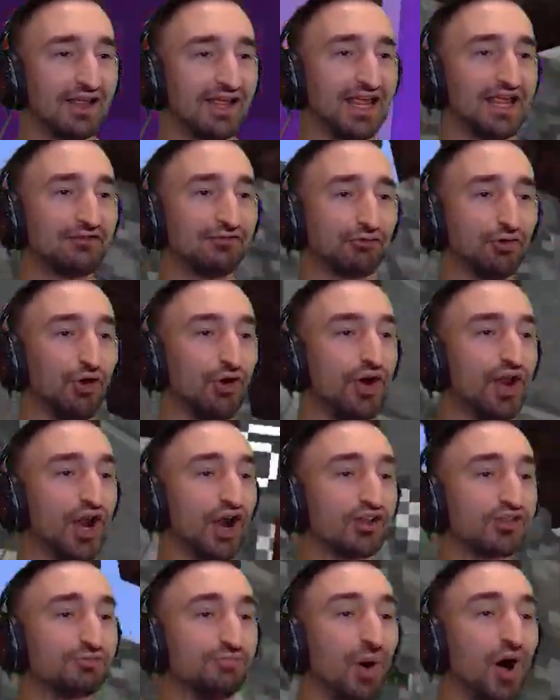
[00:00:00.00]
He's ruining
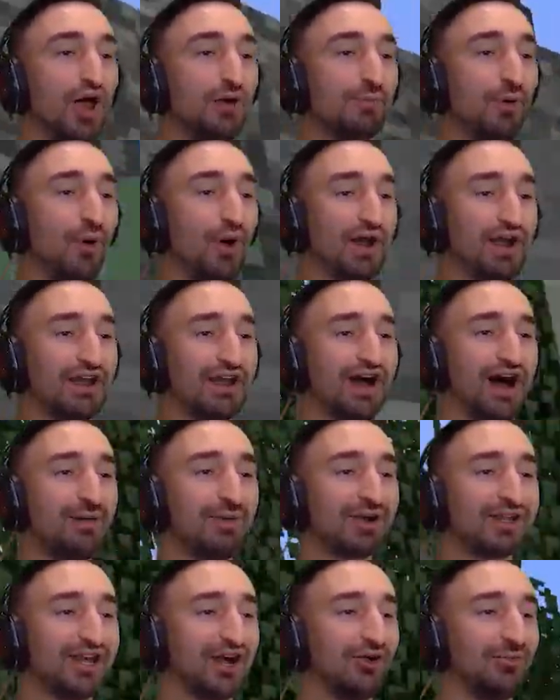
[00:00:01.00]
our spawn point. I'm
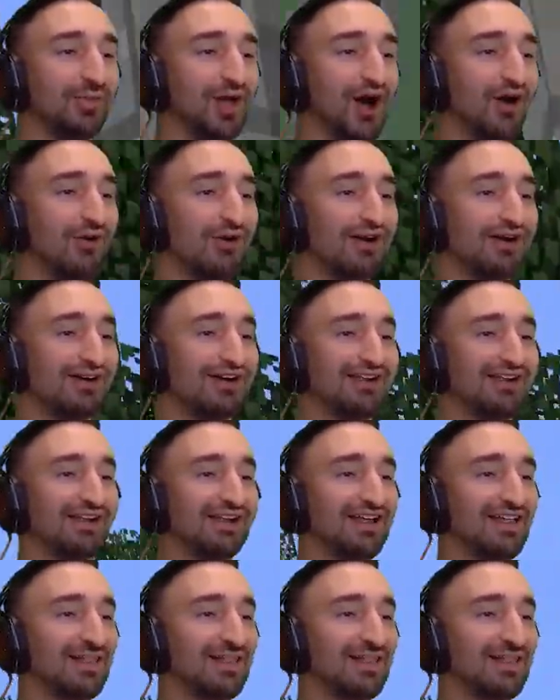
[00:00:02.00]
gonna kill him though. No.